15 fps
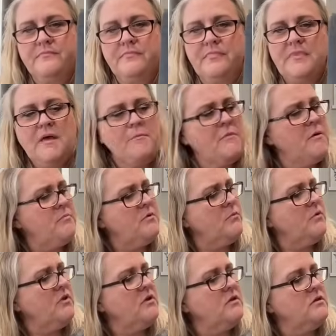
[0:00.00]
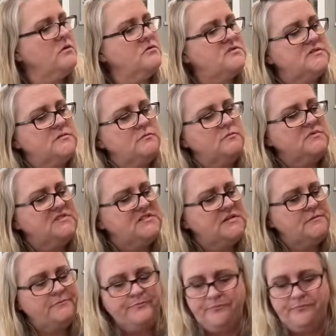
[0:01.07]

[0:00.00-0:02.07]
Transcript: That might be really close. We'll see.